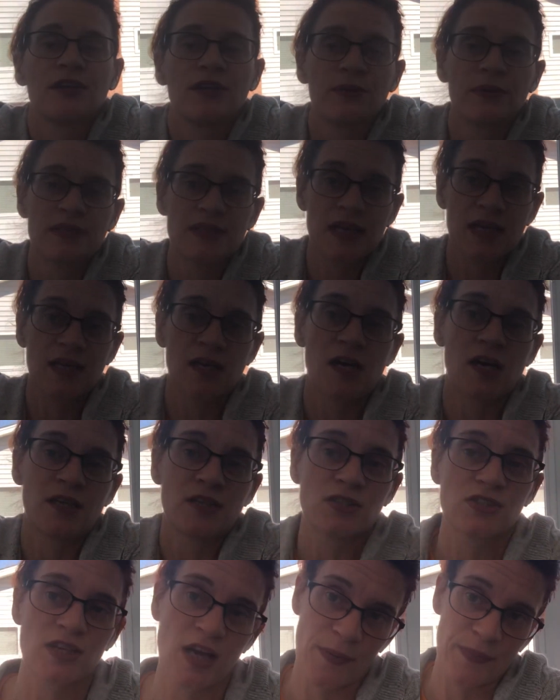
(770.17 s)
you would take on
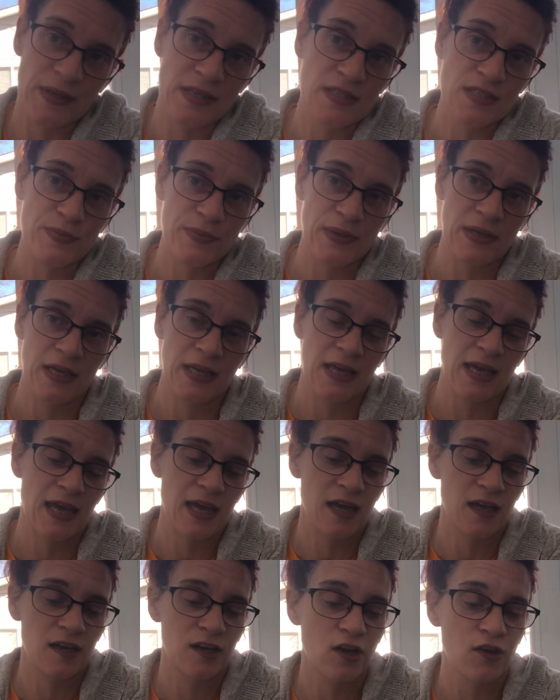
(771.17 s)
a shopping spree.
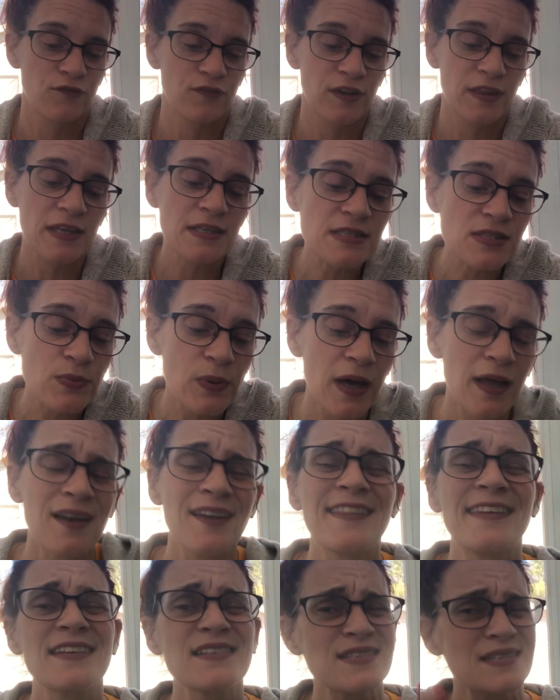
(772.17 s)
And for this
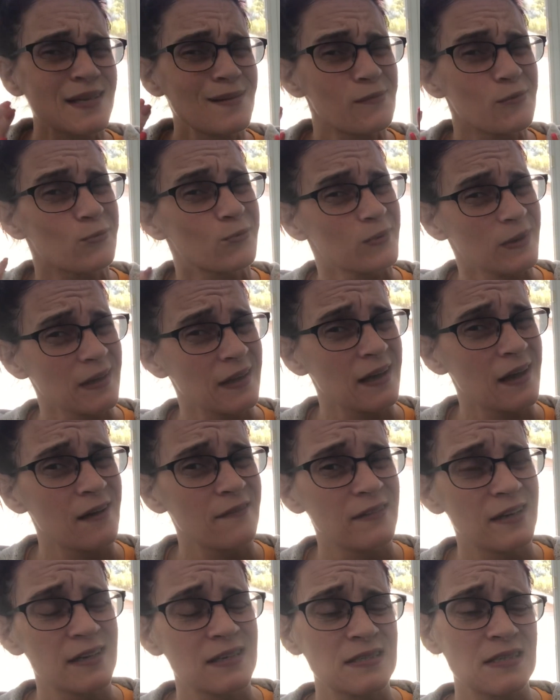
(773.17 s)
one, this seemed really
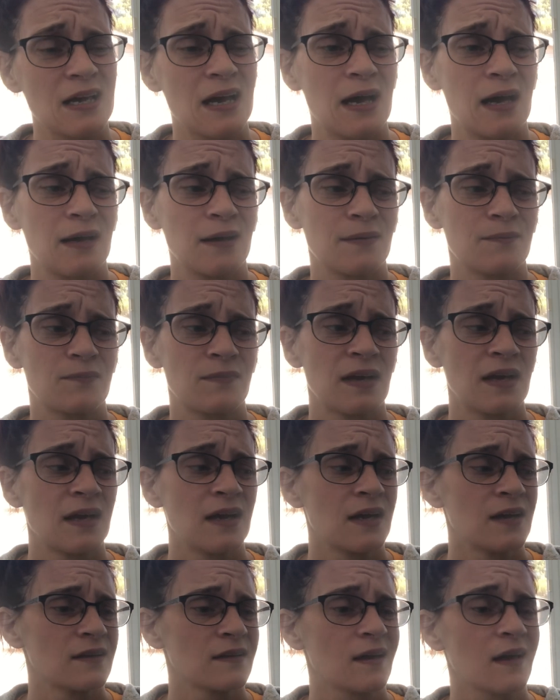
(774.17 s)
obvious. I
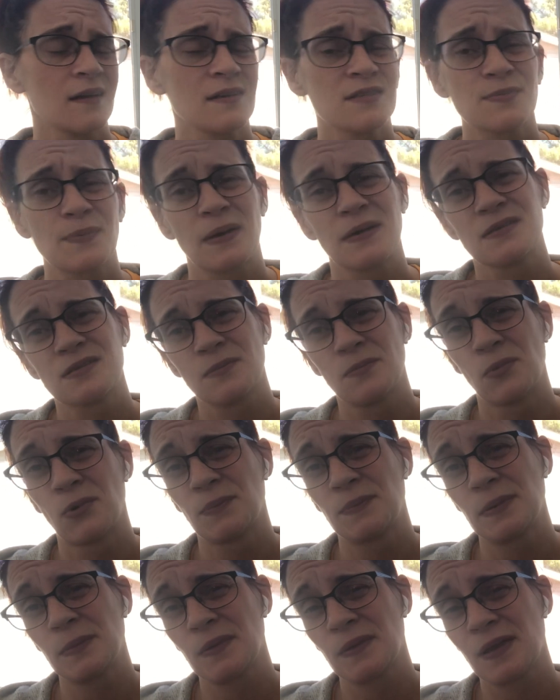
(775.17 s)
kind of surprised that more
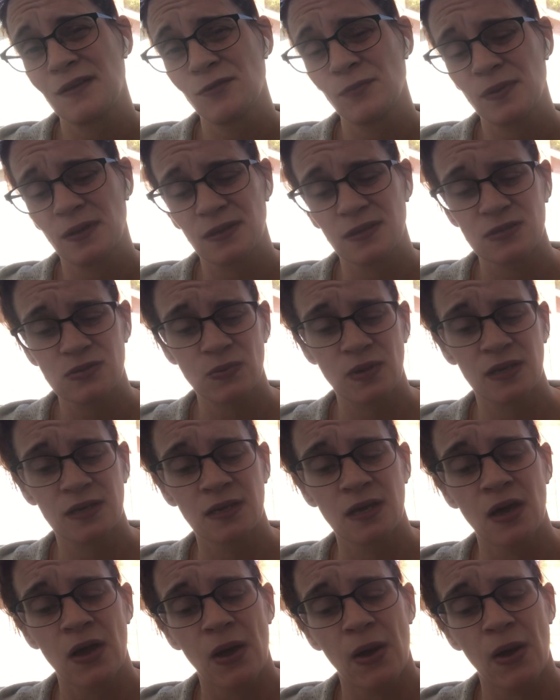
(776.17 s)
people haven't picked this one.